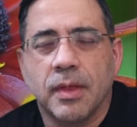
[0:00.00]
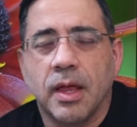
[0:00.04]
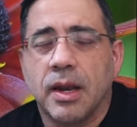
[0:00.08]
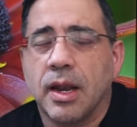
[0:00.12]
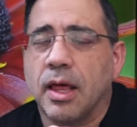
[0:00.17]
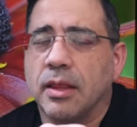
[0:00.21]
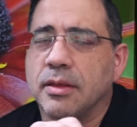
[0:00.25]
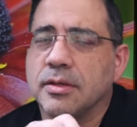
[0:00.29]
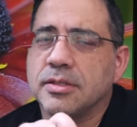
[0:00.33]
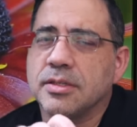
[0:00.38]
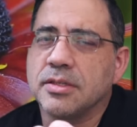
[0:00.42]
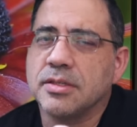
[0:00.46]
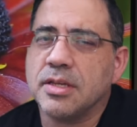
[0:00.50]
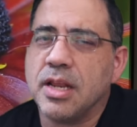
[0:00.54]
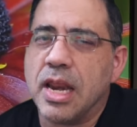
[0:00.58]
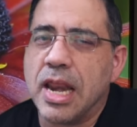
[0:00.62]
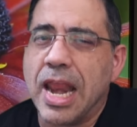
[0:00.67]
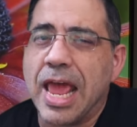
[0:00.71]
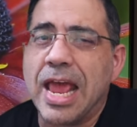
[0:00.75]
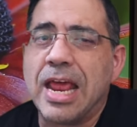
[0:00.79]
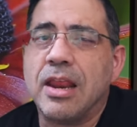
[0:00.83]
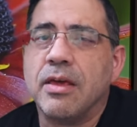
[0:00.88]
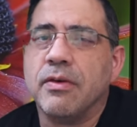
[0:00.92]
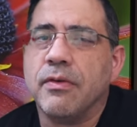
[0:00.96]
Now this is a
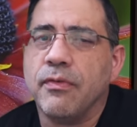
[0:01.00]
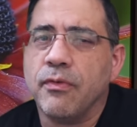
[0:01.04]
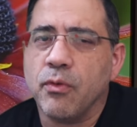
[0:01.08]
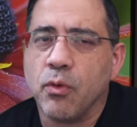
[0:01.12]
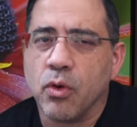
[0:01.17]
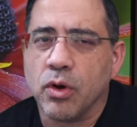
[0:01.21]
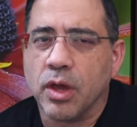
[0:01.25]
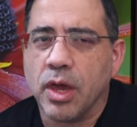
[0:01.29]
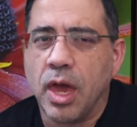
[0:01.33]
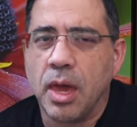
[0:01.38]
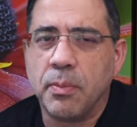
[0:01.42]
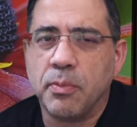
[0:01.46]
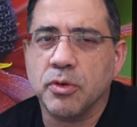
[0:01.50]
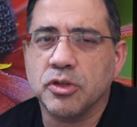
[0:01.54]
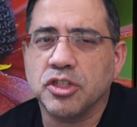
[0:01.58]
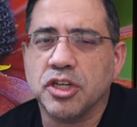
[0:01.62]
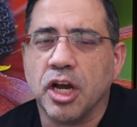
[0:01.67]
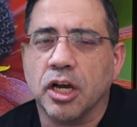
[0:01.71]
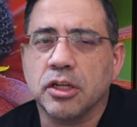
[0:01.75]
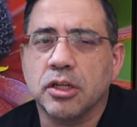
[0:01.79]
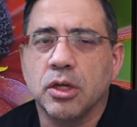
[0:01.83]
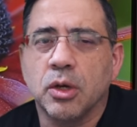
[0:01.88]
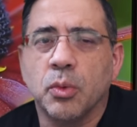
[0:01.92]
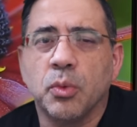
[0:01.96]
native 4K
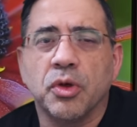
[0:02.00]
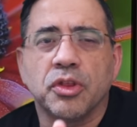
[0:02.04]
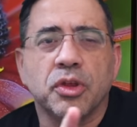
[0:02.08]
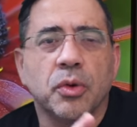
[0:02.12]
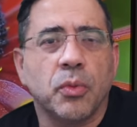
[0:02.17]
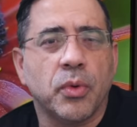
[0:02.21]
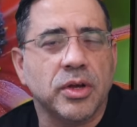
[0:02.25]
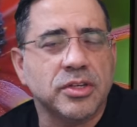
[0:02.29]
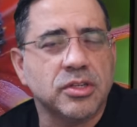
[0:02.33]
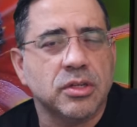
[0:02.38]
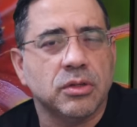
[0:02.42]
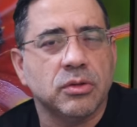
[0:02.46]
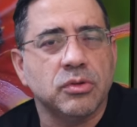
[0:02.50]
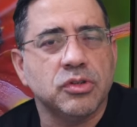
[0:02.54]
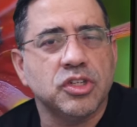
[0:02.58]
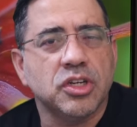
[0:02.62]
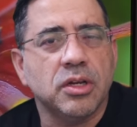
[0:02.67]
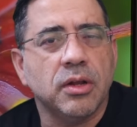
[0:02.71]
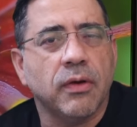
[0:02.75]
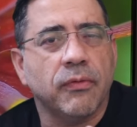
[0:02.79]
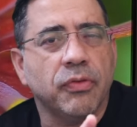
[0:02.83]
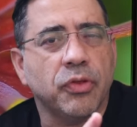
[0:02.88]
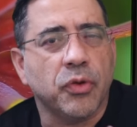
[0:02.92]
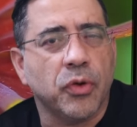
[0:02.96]
projector with a
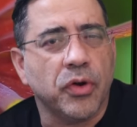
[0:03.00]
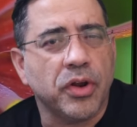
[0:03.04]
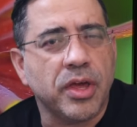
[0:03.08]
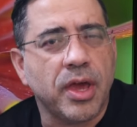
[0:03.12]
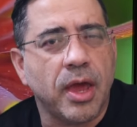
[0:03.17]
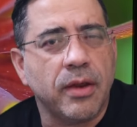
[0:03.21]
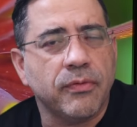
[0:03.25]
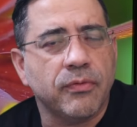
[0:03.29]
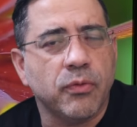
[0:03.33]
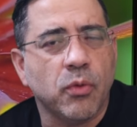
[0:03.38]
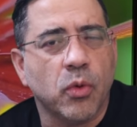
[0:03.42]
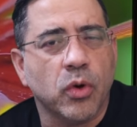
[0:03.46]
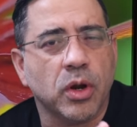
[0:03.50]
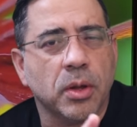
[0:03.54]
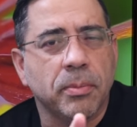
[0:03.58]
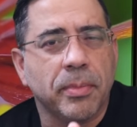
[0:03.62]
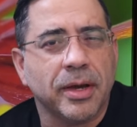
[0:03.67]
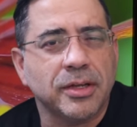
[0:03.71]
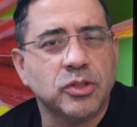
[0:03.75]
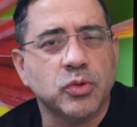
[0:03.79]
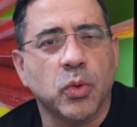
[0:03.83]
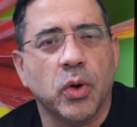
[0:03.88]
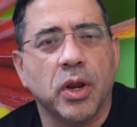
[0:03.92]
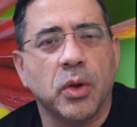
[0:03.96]
resolution of 3840 by
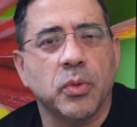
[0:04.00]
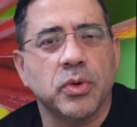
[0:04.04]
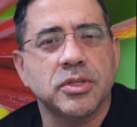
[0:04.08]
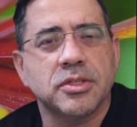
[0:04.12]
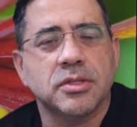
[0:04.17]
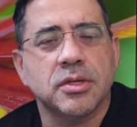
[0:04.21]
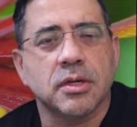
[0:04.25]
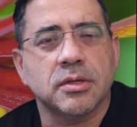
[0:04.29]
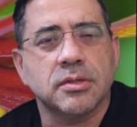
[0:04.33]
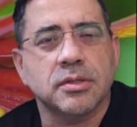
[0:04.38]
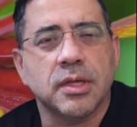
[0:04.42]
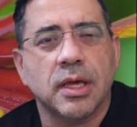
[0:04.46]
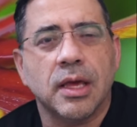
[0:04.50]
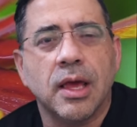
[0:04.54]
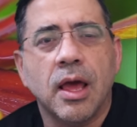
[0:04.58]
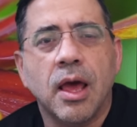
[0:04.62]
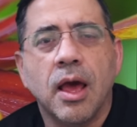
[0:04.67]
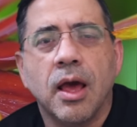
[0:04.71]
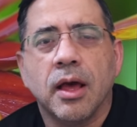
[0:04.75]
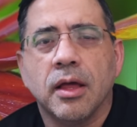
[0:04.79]
2160.